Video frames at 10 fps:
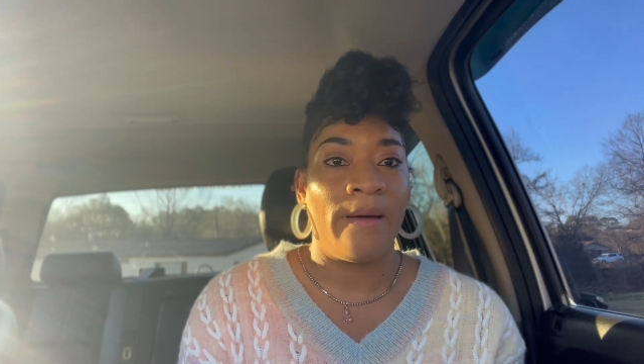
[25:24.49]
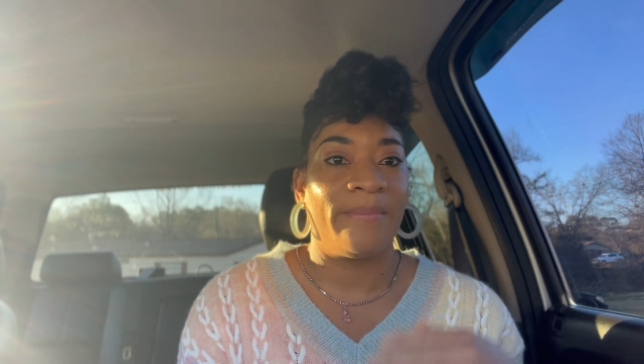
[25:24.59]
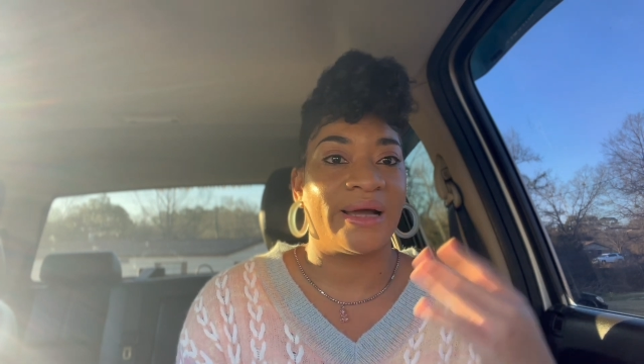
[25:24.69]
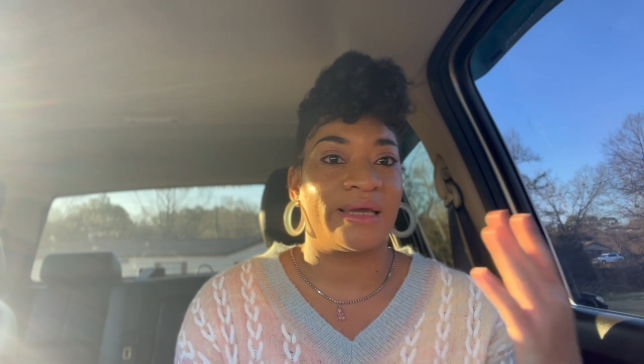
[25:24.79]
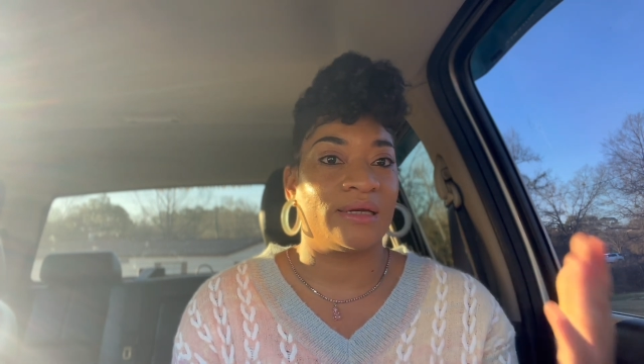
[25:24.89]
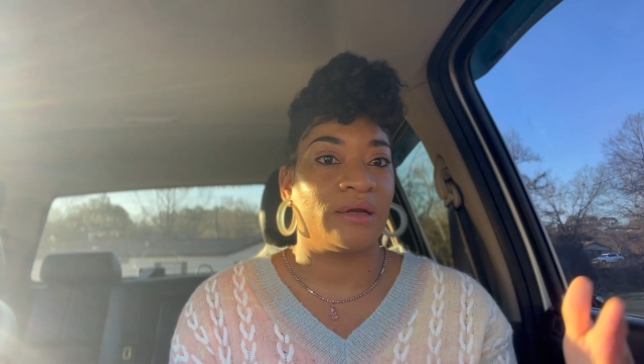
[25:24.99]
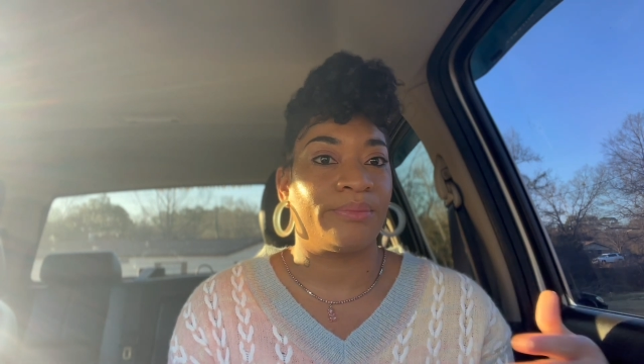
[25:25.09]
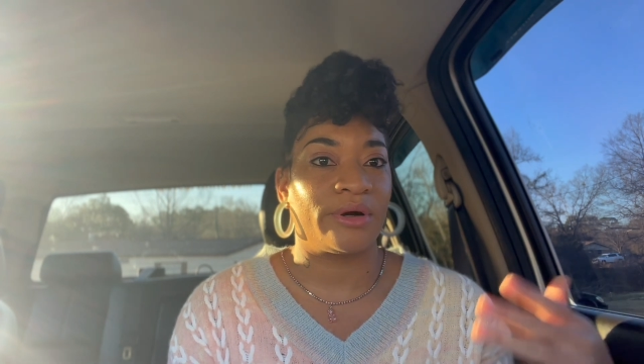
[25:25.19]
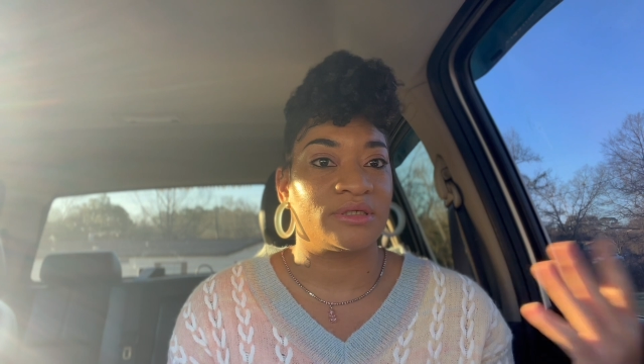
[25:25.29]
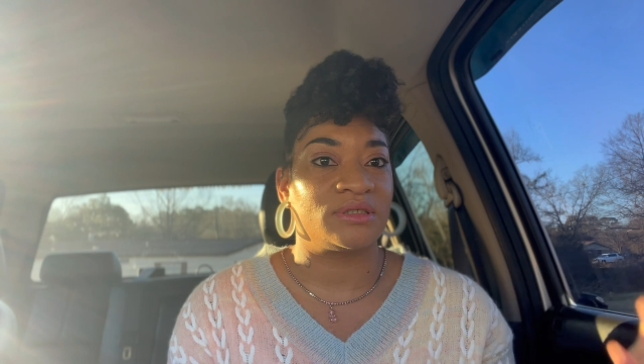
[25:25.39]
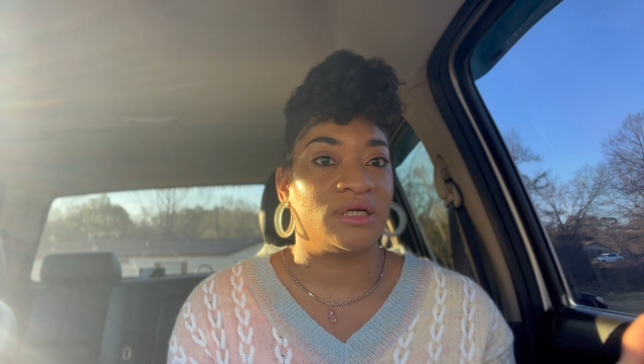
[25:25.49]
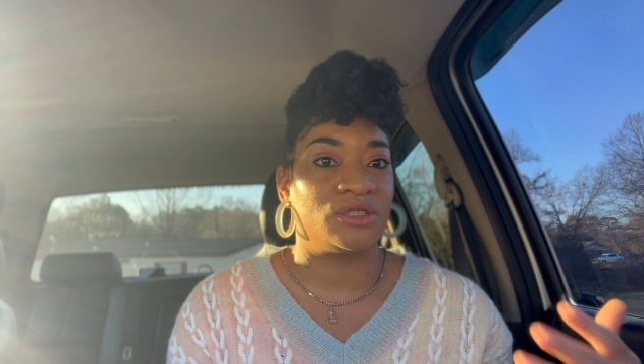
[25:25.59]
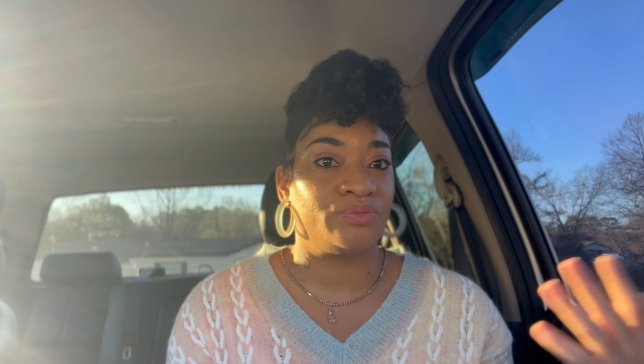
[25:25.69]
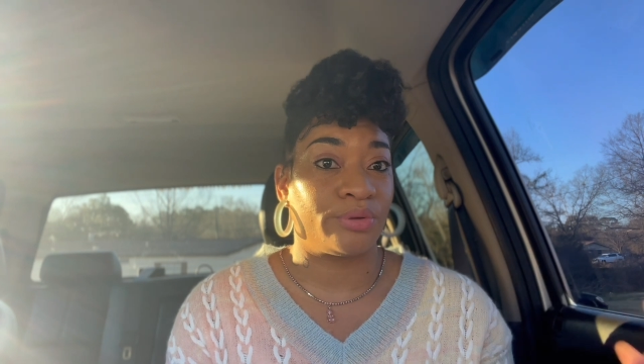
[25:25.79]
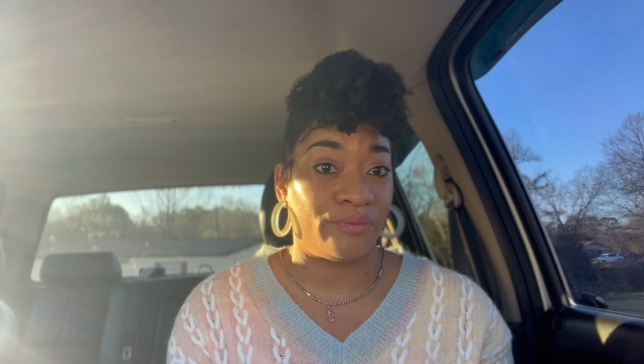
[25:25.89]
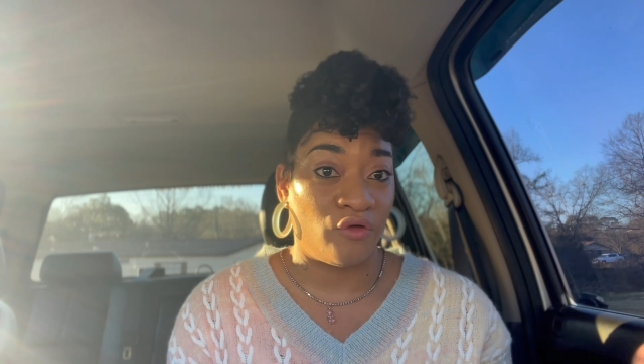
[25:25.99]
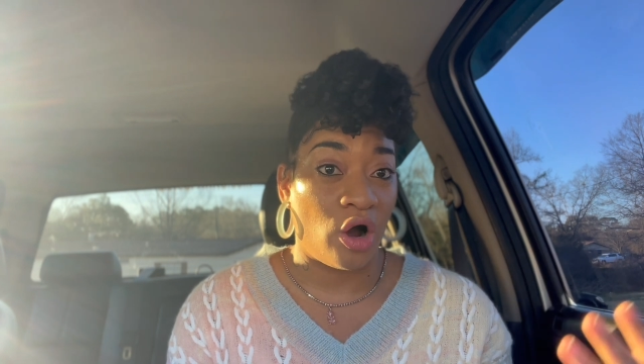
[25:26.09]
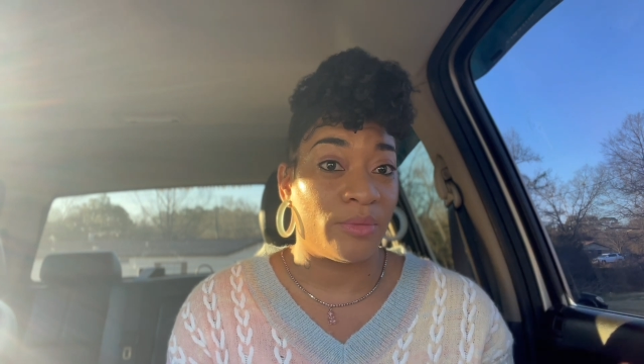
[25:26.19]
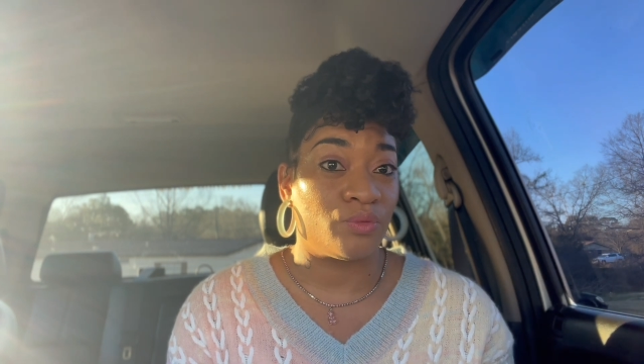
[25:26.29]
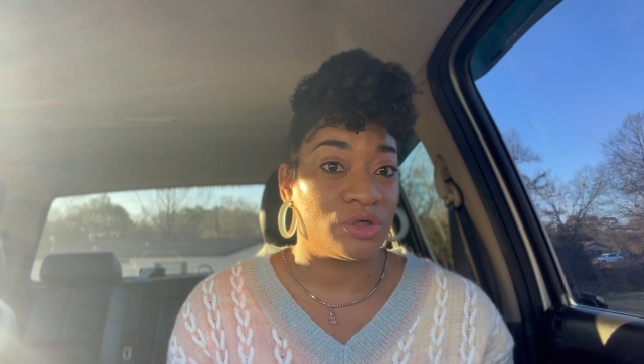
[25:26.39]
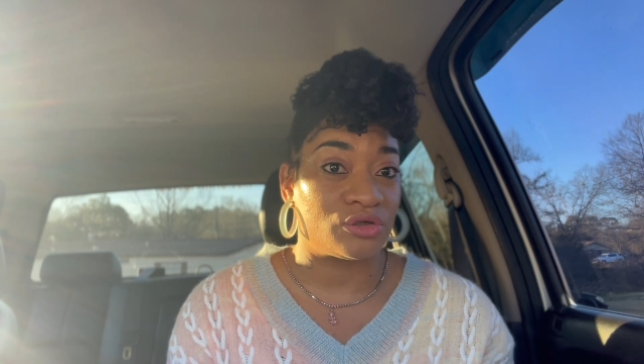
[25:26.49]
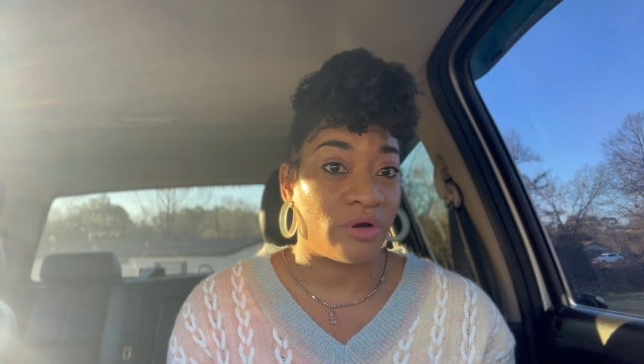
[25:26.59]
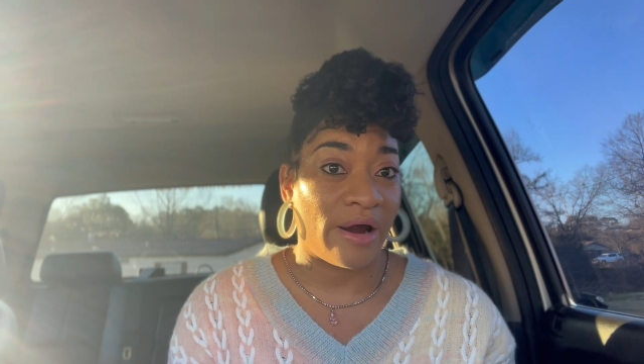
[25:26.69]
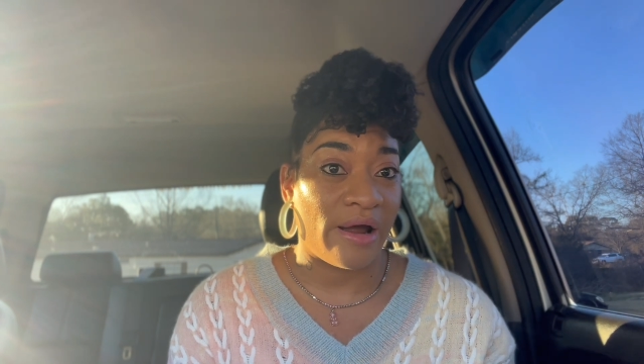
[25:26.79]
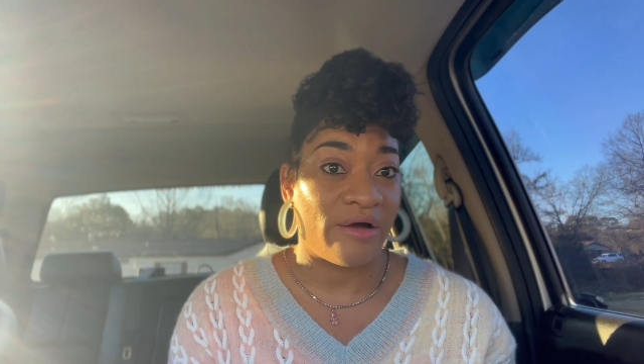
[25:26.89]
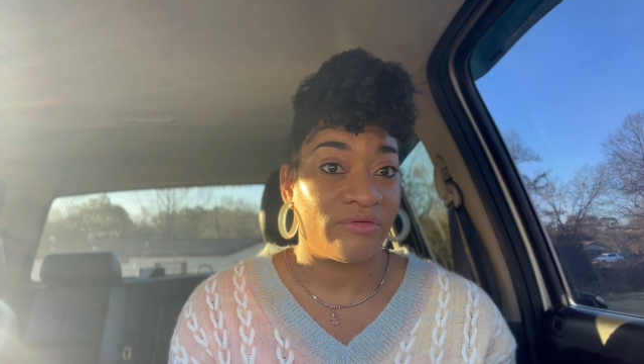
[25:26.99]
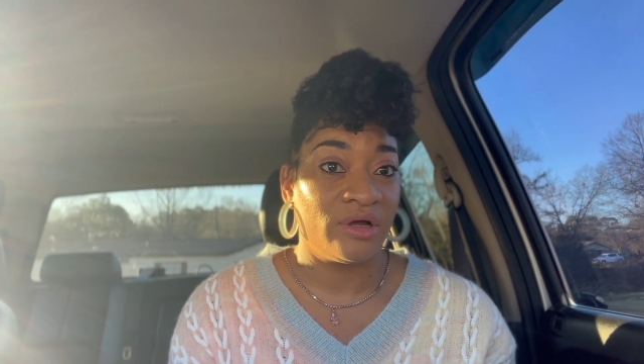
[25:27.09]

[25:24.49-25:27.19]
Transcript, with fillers: by getting the person that performing witchcraft